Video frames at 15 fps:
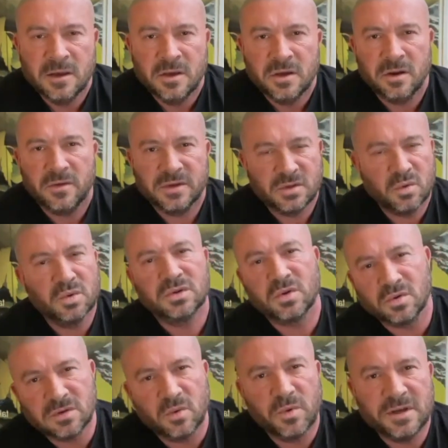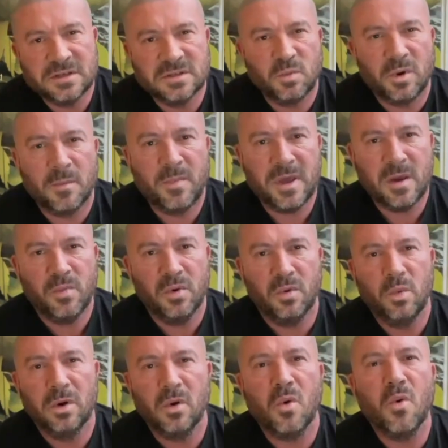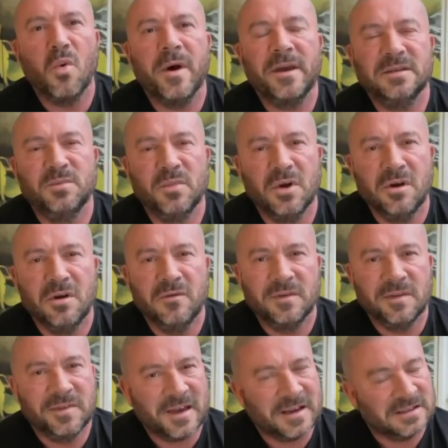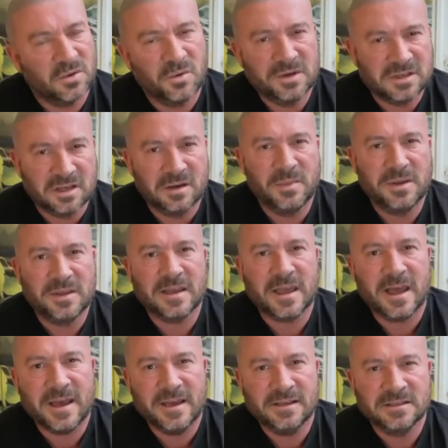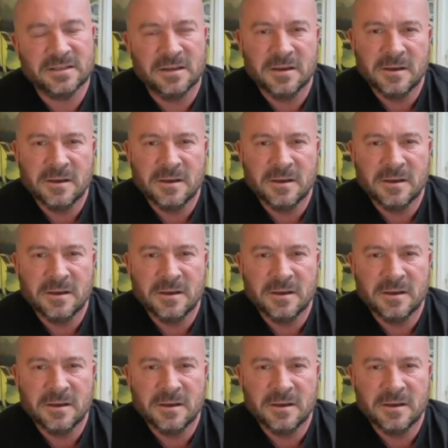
You know, there's all sorts of reasons why people will always move, and that's always going to be the case.